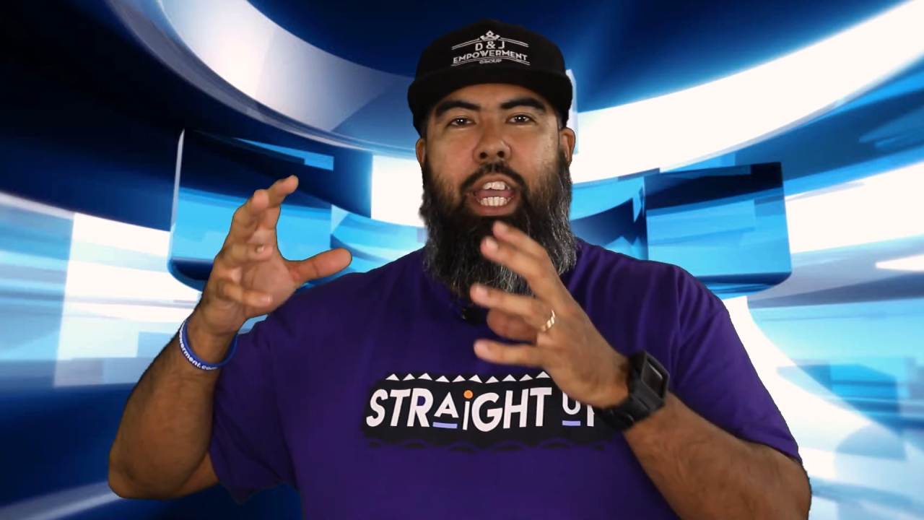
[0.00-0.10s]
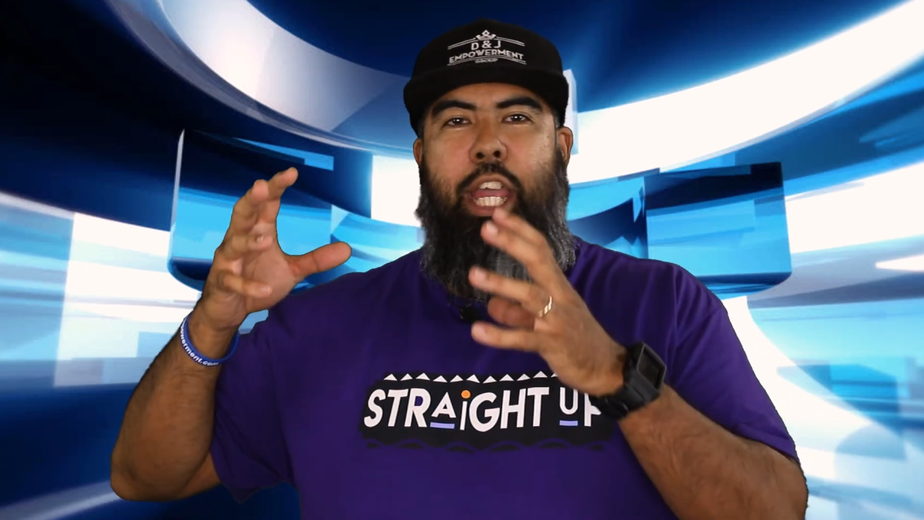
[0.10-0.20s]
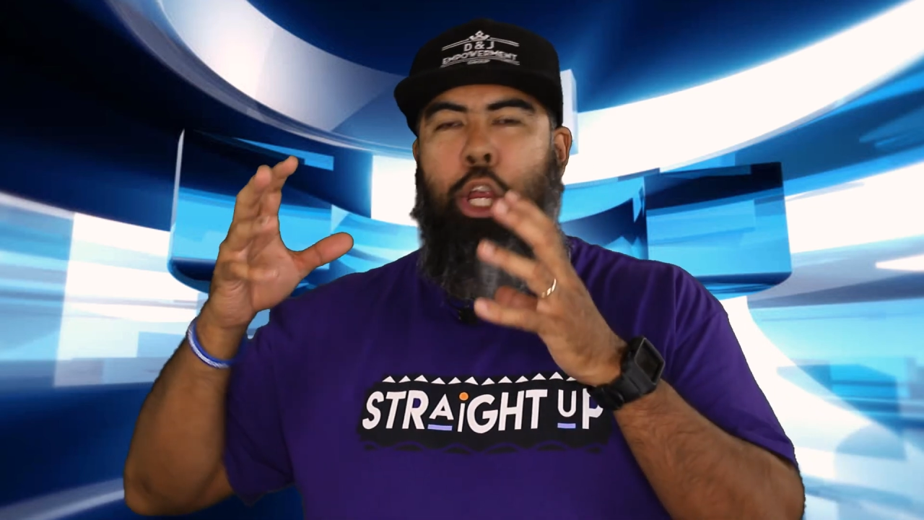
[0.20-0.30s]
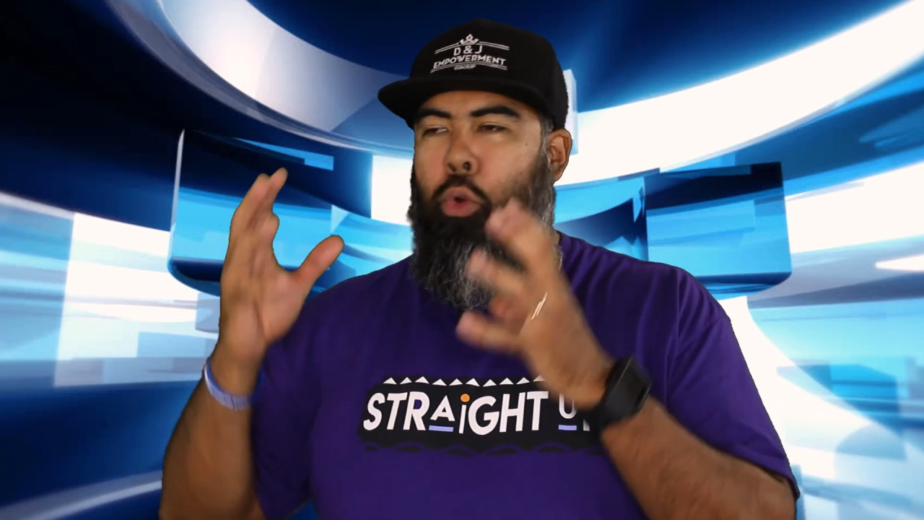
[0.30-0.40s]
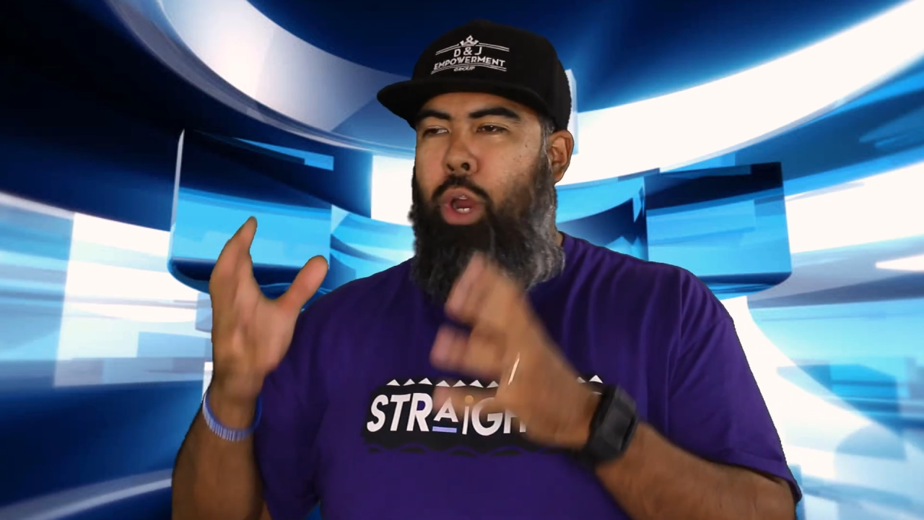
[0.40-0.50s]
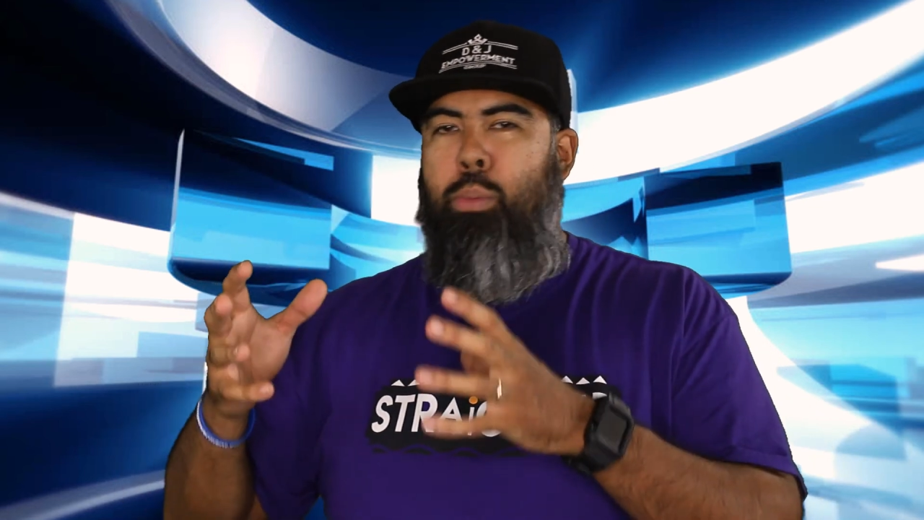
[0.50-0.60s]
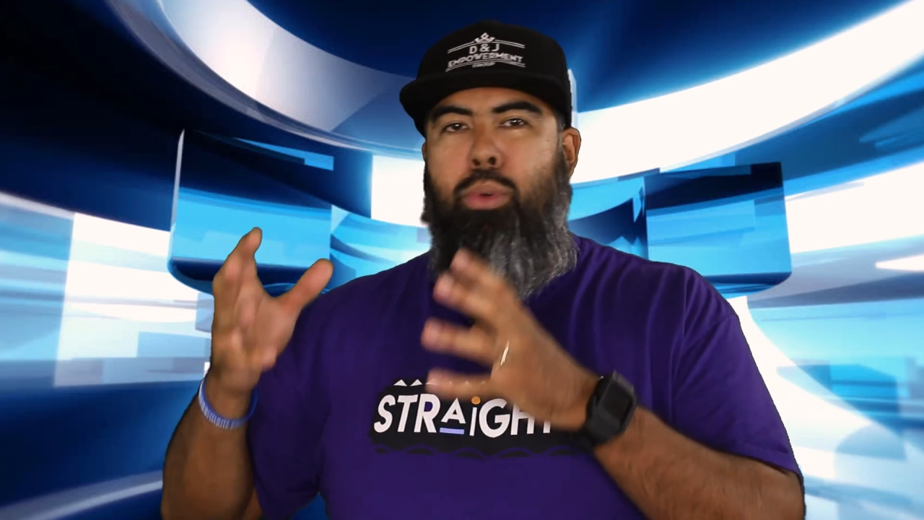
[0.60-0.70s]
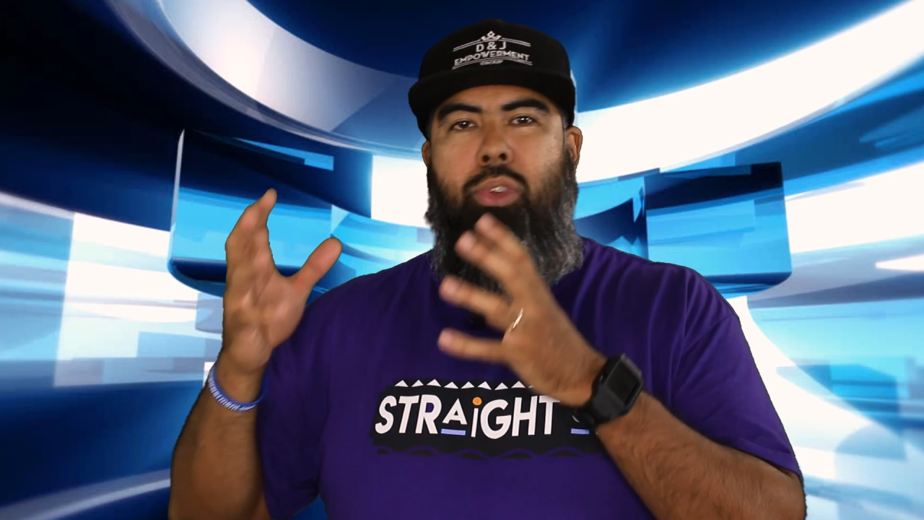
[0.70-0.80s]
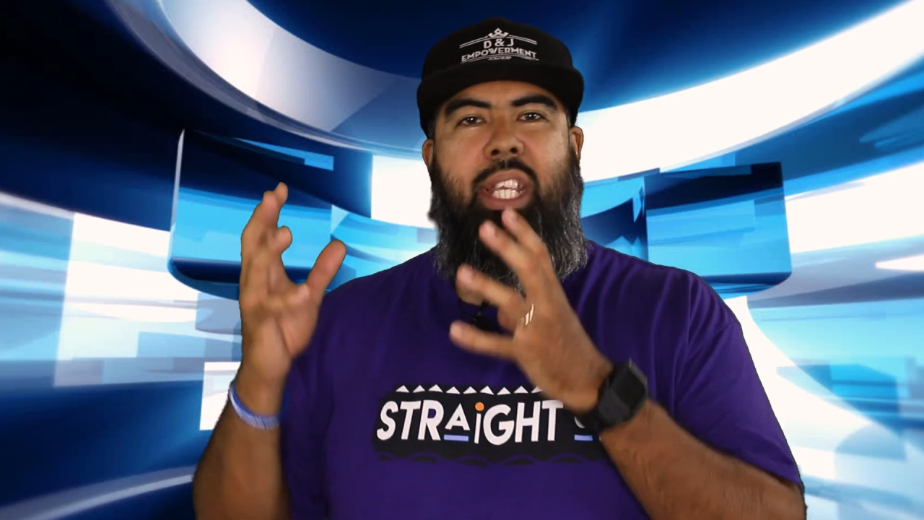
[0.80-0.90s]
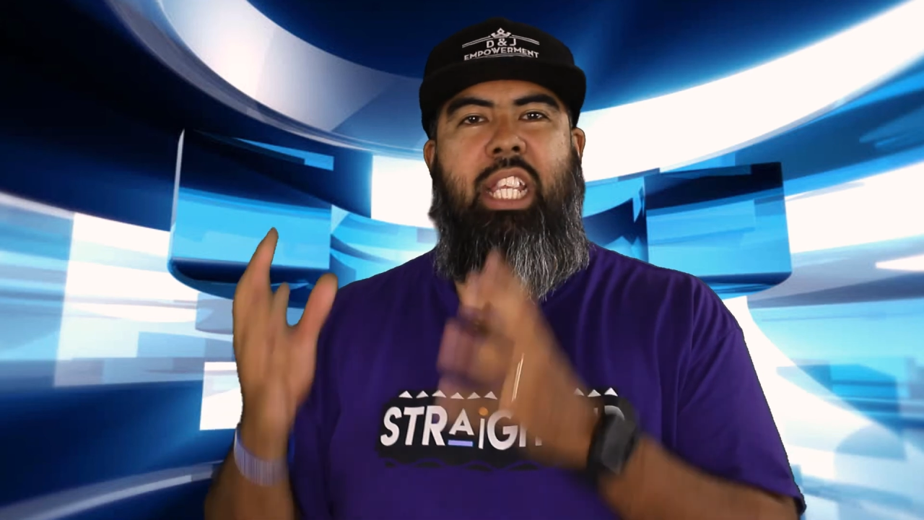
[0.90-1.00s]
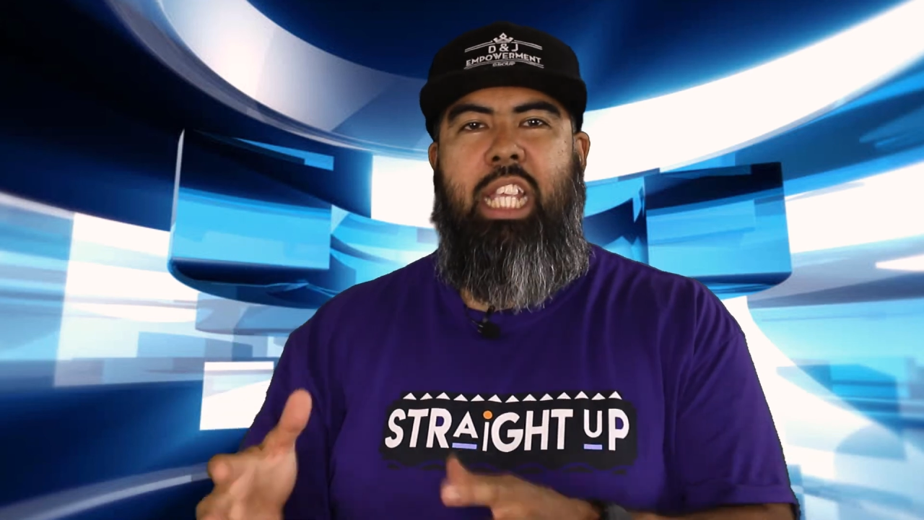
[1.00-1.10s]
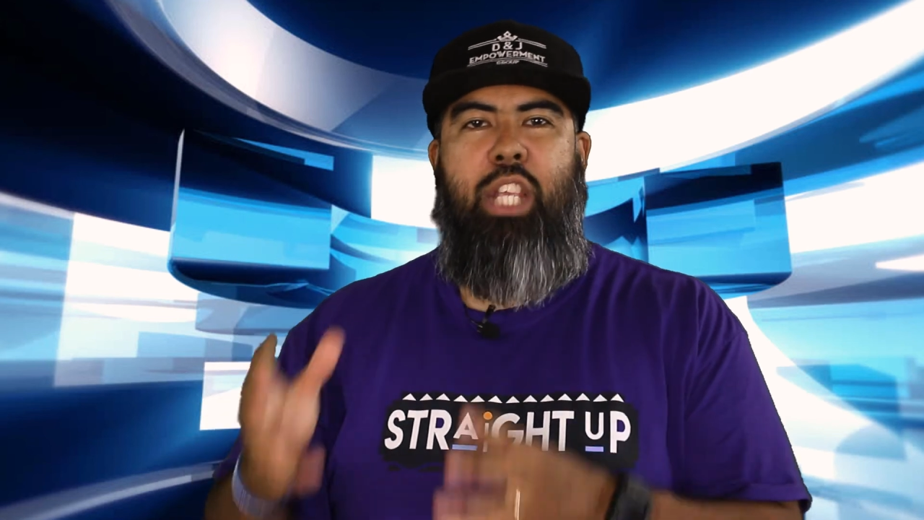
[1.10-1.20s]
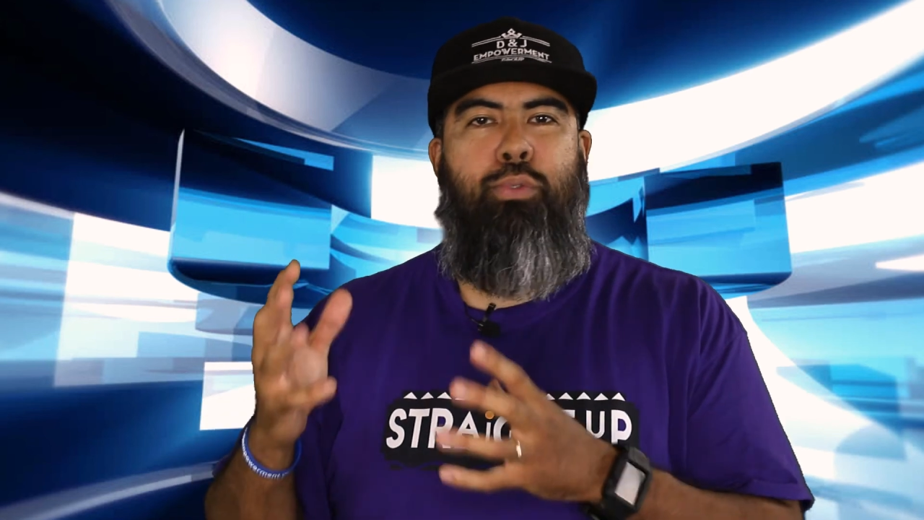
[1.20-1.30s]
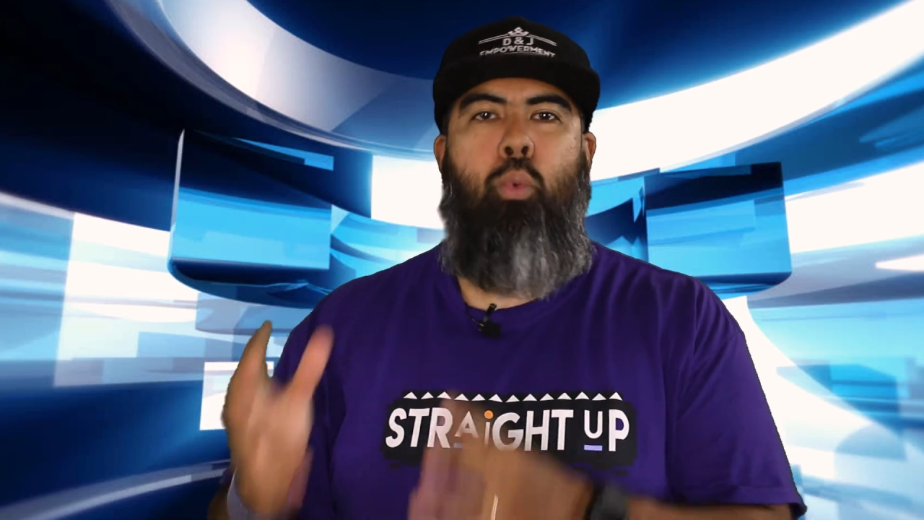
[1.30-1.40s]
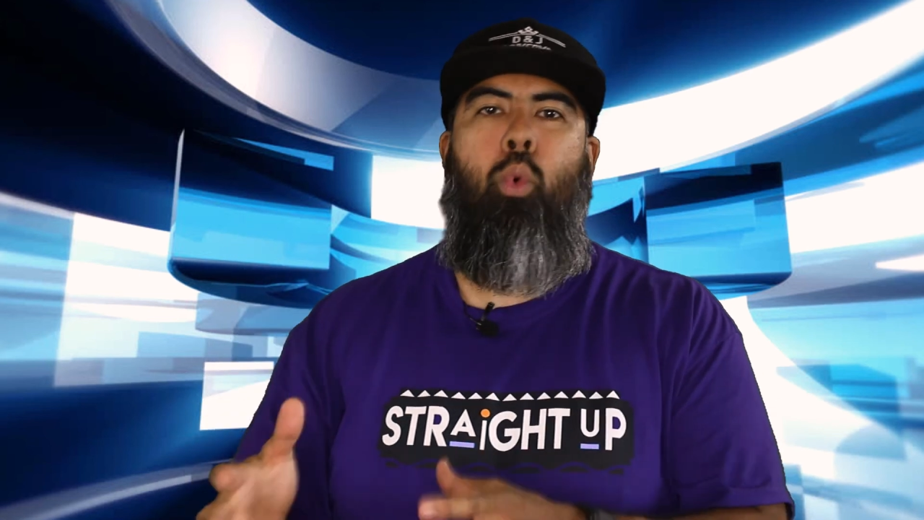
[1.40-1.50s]
incredible
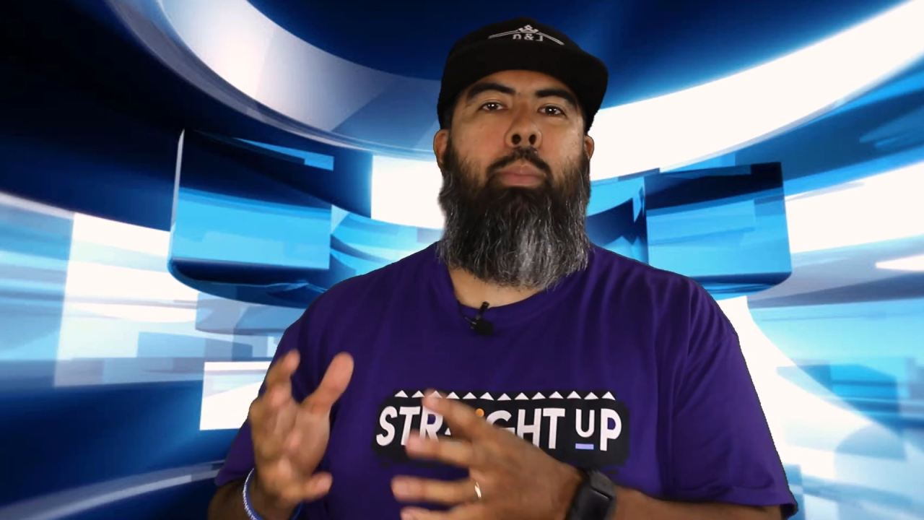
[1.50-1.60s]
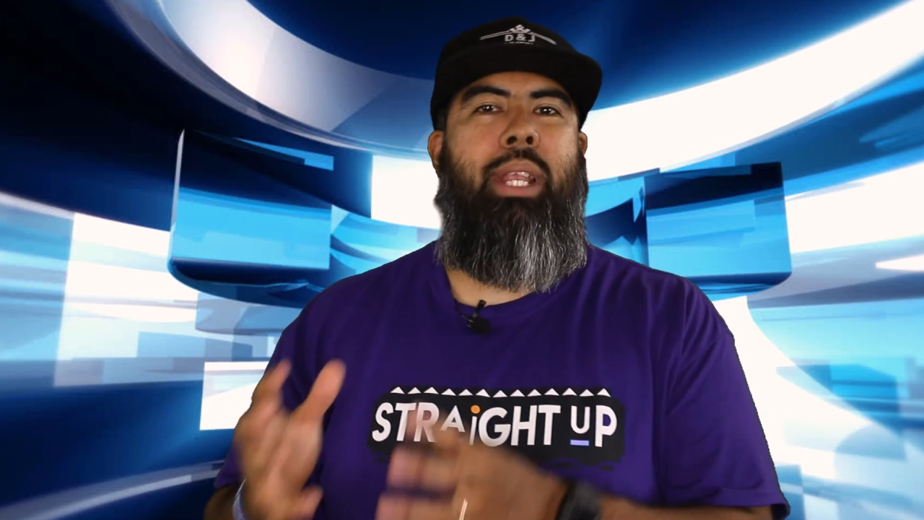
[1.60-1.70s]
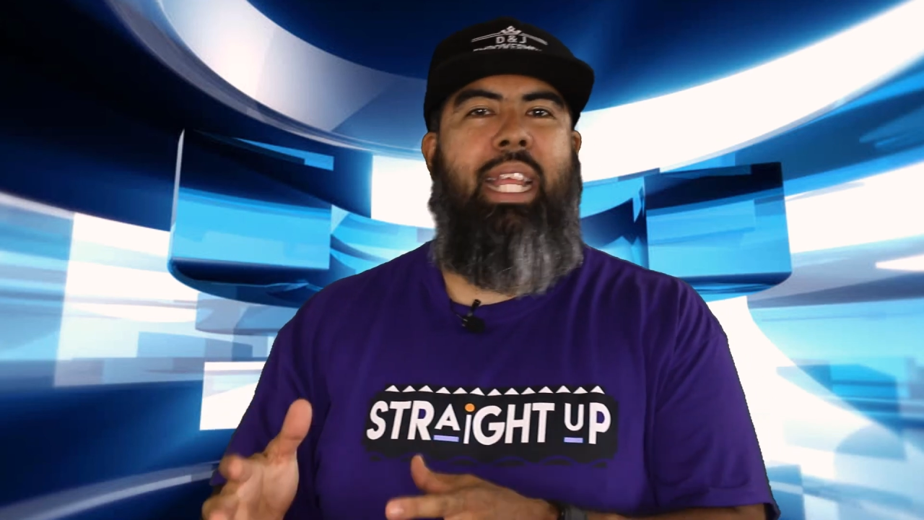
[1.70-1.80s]
successful woman